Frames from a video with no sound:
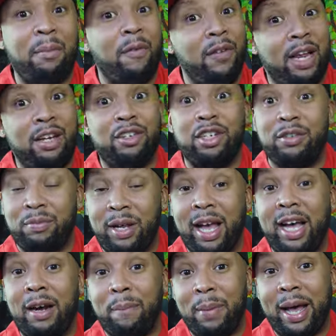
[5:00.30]
game of inches
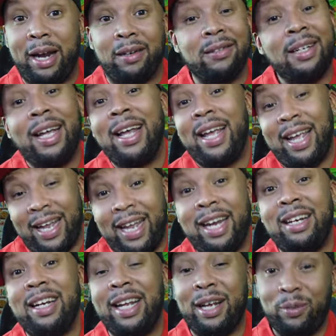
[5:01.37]
kind of battle
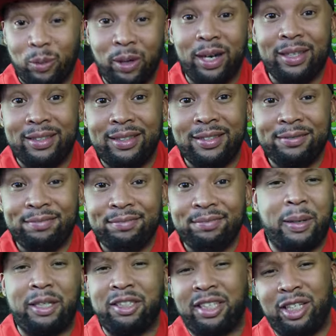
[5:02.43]
and it was
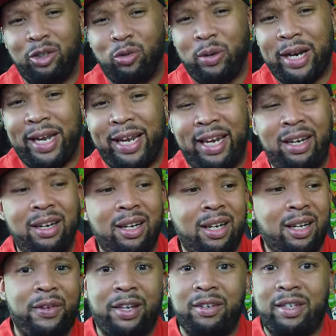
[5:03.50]
especially in the rain
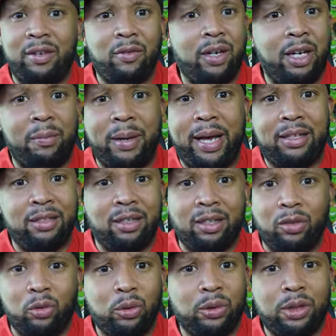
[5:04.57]
you figure that running backs are
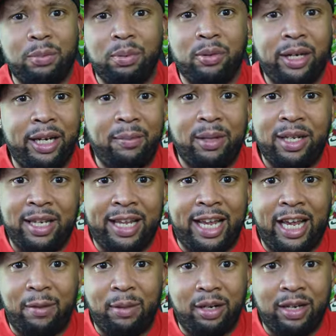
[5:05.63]
going to rule supreme in the
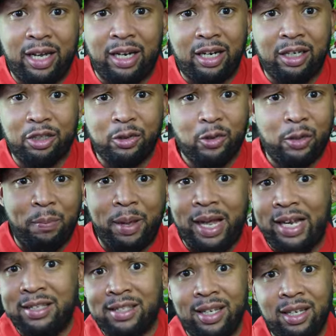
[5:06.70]
game and kind of control the
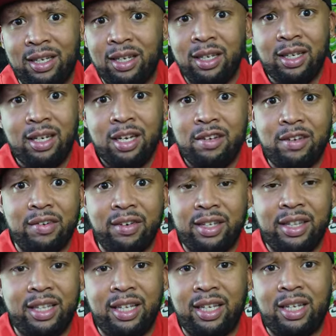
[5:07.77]
pacing of
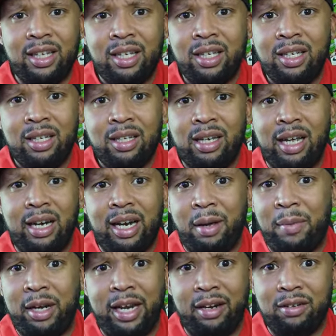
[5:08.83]
everything and
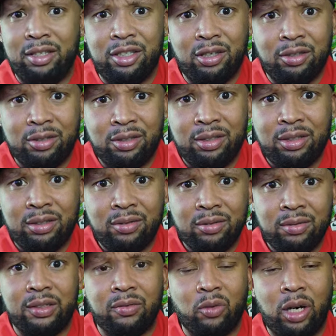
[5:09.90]
I mean Aaron Jones,
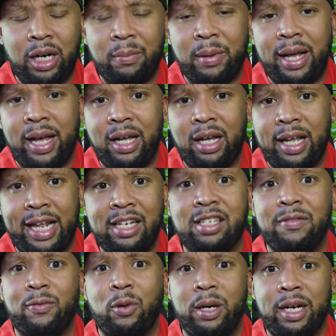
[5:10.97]
first running back
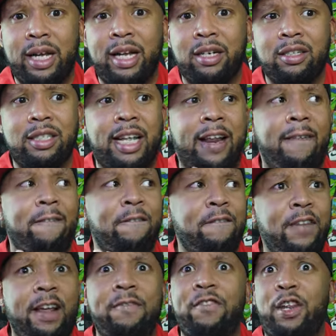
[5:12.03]
against the 49ers in
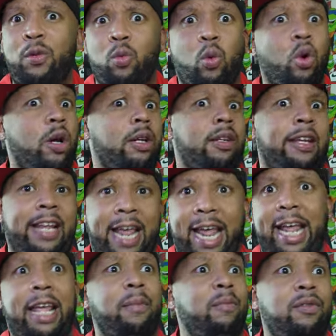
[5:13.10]
51
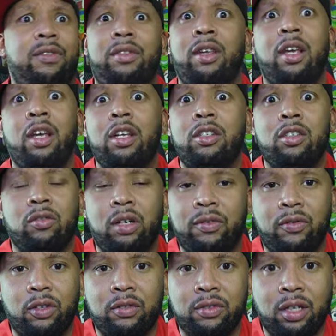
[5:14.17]
games to
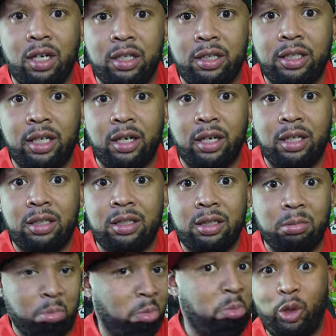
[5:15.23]
run for over 100
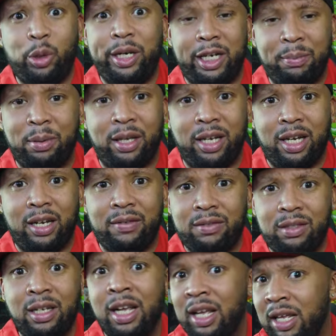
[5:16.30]
yards, including the
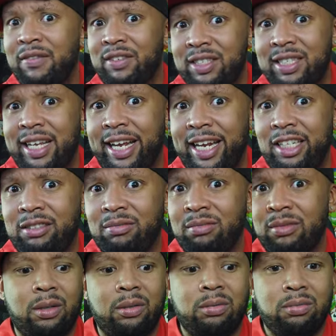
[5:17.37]
playoffs. It's kind of insane.
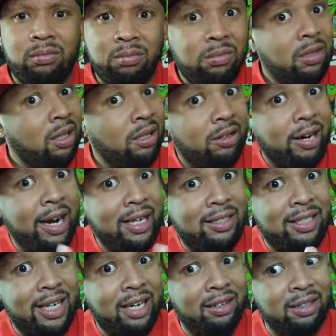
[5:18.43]
So
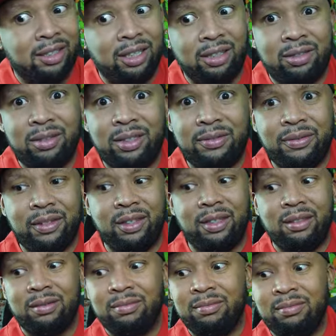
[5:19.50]
Congrats to Aaron Jones
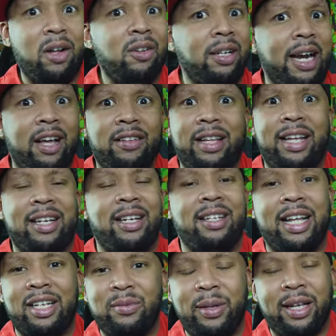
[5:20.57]
for balling out like he
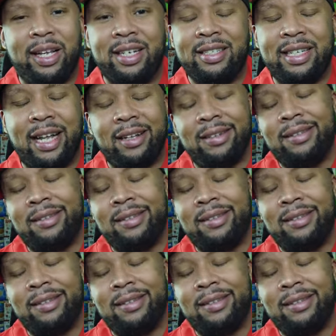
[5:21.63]
did last week against